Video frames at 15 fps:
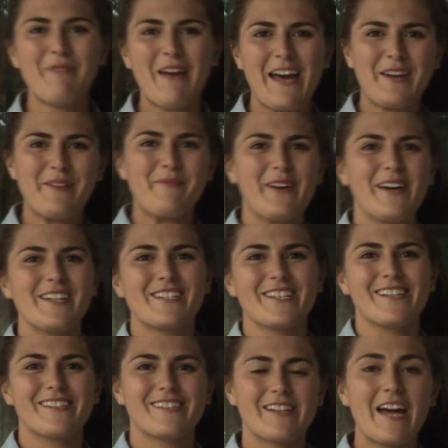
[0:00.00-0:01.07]
I'm Hannah
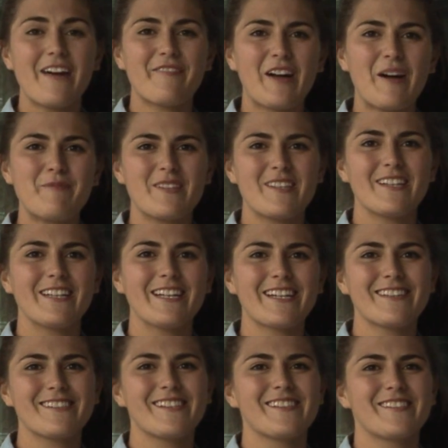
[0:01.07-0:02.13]
Burgess and I've come to the
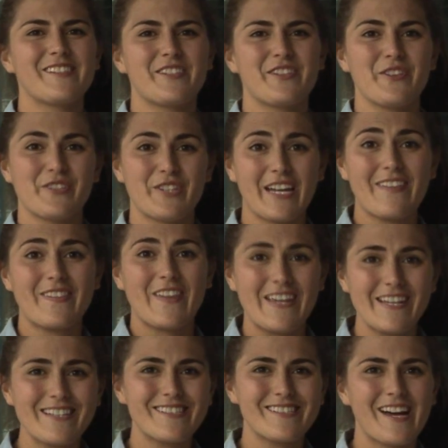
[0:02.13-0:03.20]
Liggins Institute to get the
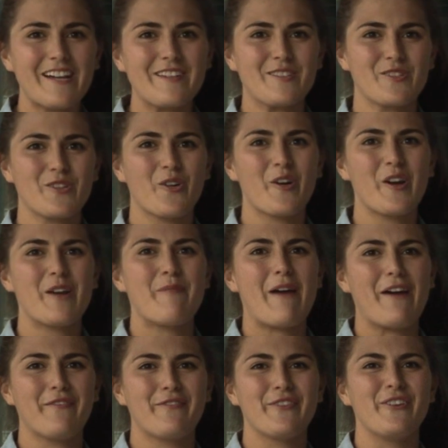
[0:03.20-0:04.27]
inside story
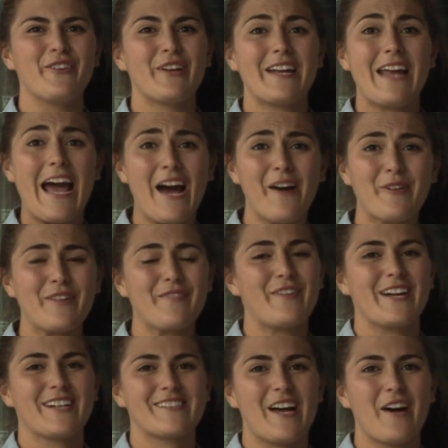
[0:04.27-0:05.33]
about food and how it
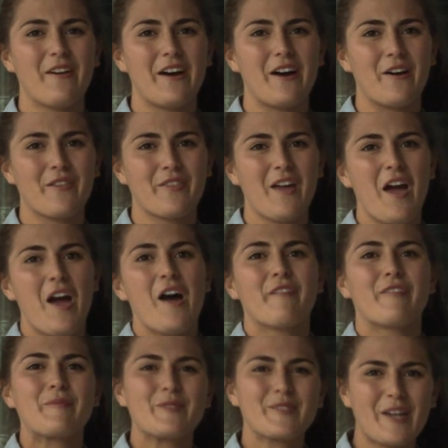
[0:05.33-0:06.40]
affects our health
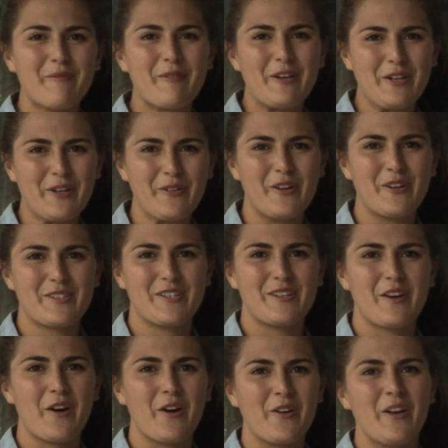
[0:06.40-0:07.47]
from someone who ought to
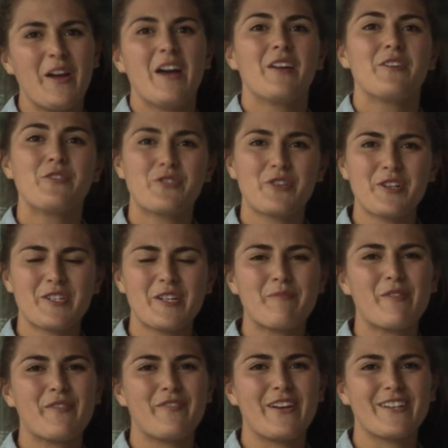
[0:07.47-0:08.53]
know, nutrition
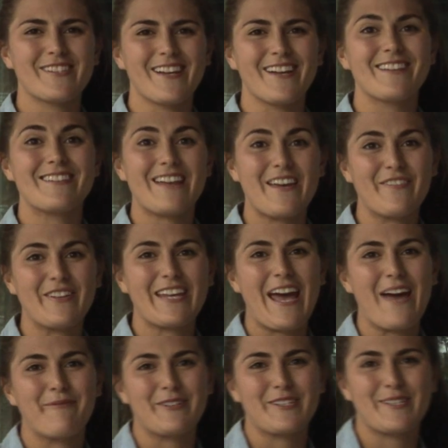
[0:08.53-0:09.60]
professor David
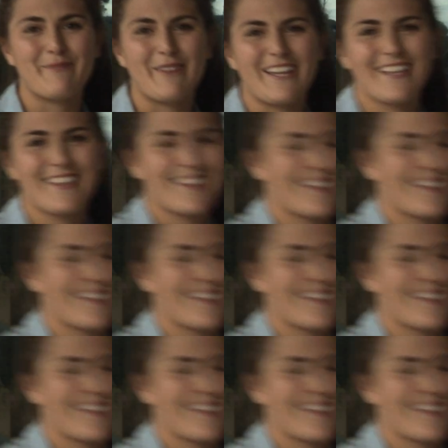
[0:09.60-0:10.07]
Cameron Smith.